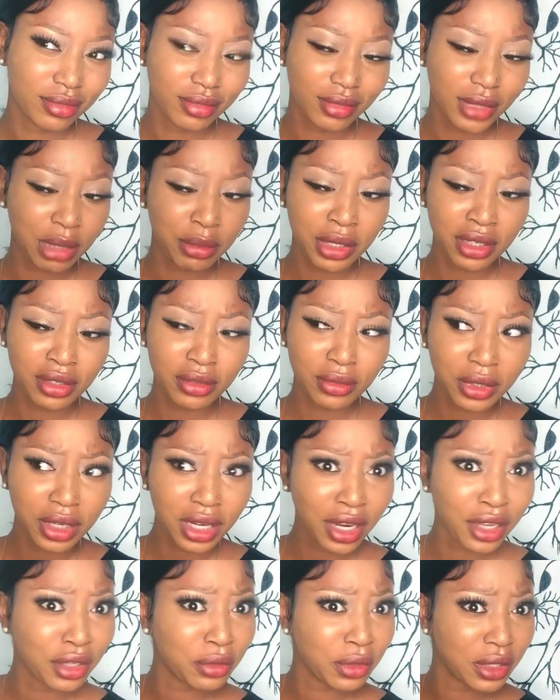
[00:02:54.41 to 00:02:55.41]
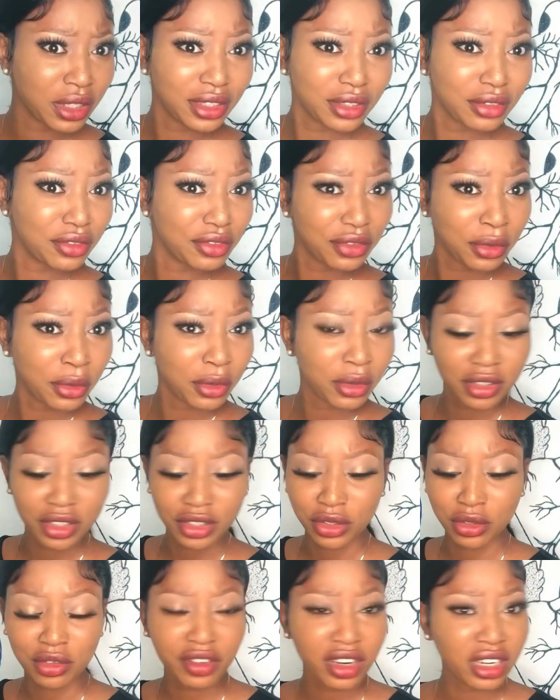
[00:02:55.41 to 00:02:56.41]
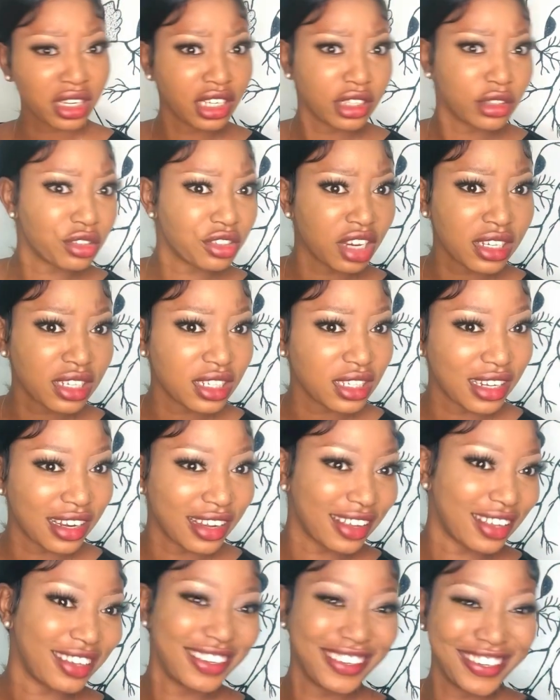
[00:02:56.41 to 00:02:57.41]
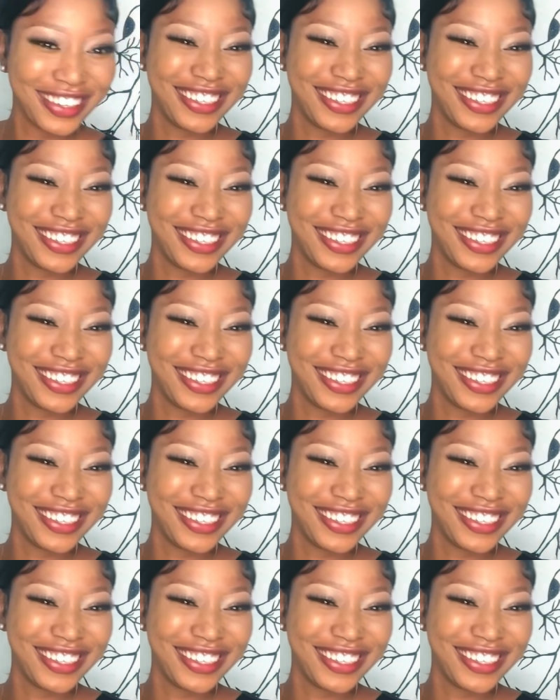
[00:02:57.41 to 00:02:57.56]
I mean, what are you waiting for? Are you really interested?